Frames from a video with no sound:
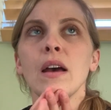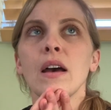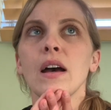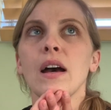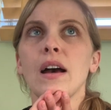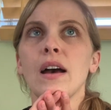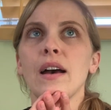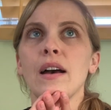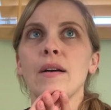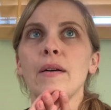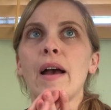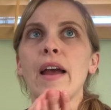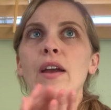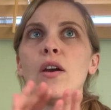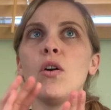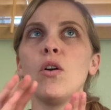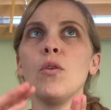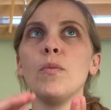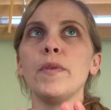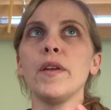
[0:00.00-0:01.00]
I
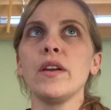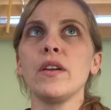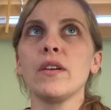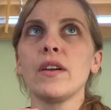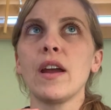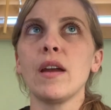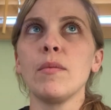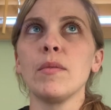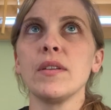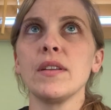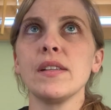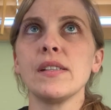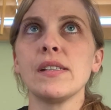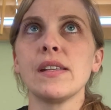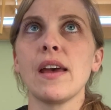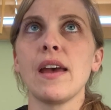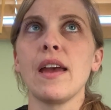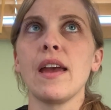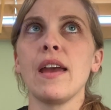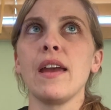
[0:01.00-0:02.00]
hope that you're able to
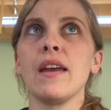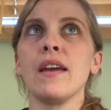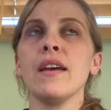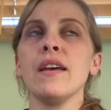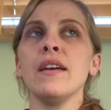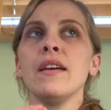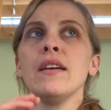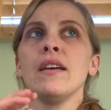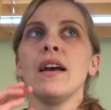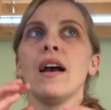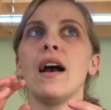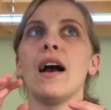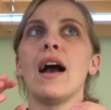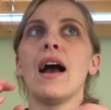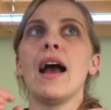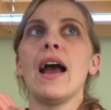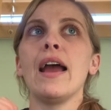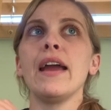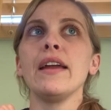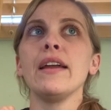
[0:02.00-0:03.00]
say,
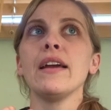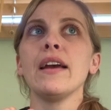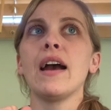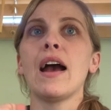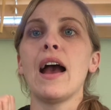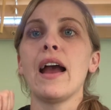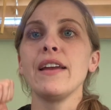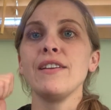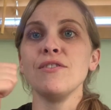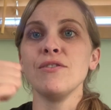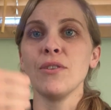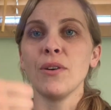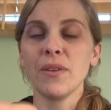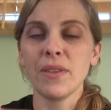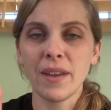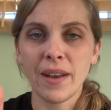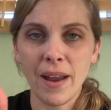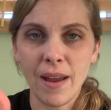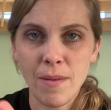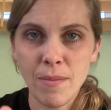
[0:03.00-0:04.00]
I know
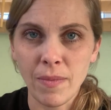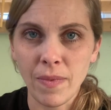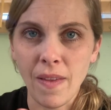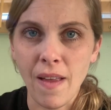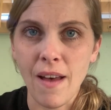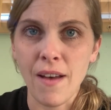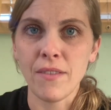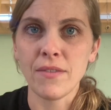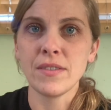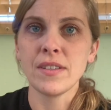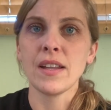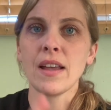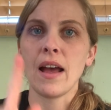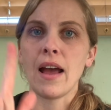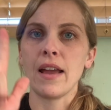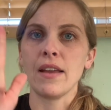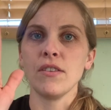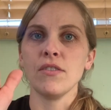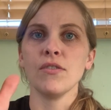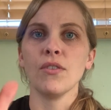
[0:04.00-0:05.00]
that I am loved.
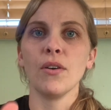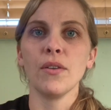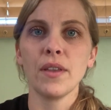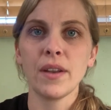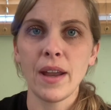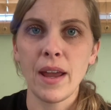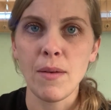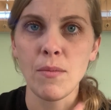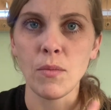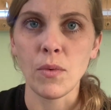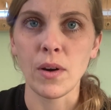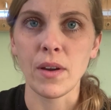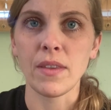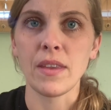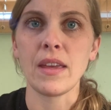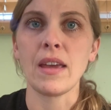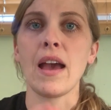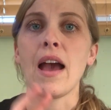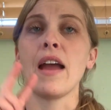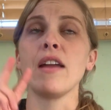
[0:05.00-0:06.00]
I know that I'm
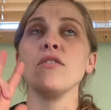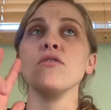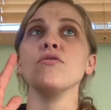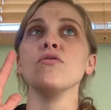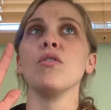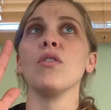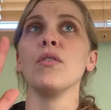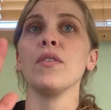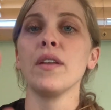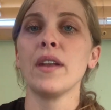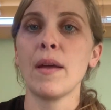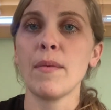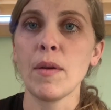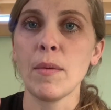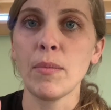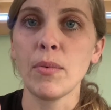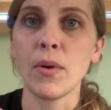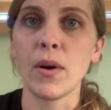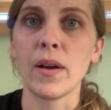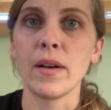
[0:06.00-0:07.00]
worthy. I know that I'm
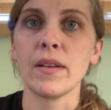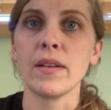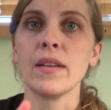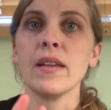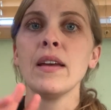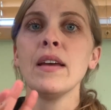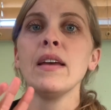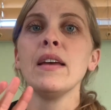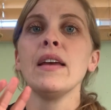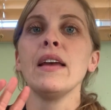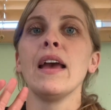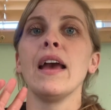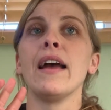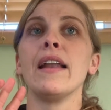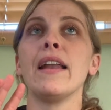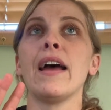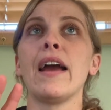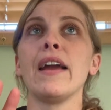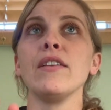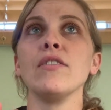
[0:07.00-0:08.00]
important.
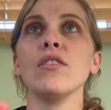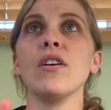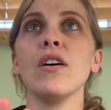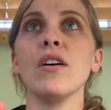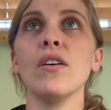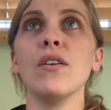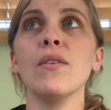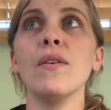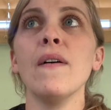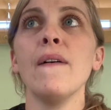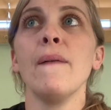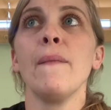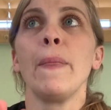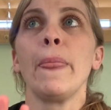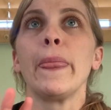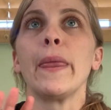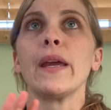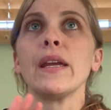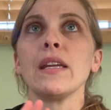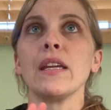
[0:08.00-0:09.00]
And I know
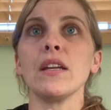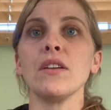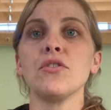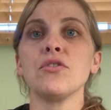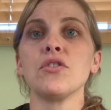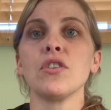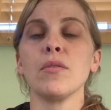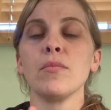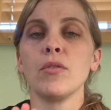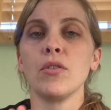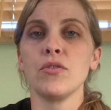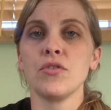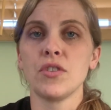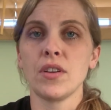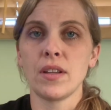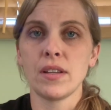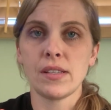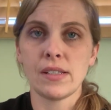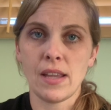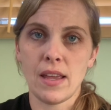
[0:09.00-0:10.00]
that each
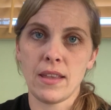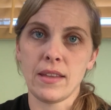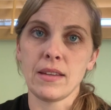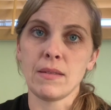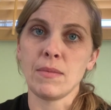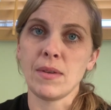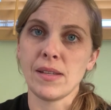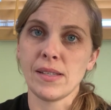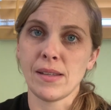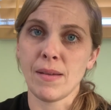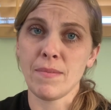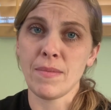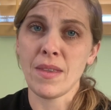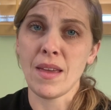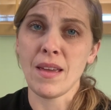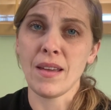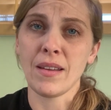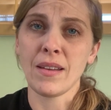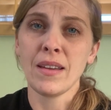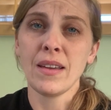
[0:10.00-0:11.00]
emotion is telling me
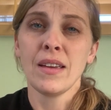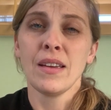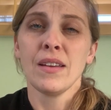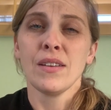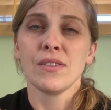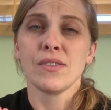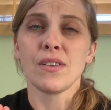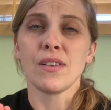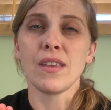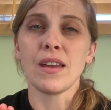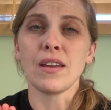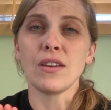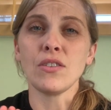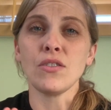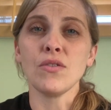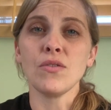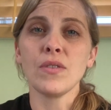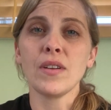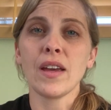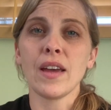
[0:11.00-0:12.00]
something, so that
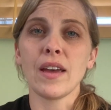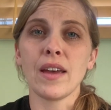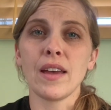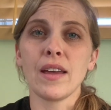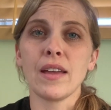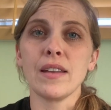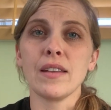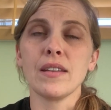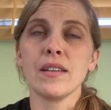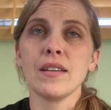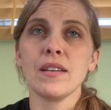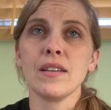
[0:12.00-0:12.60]
you can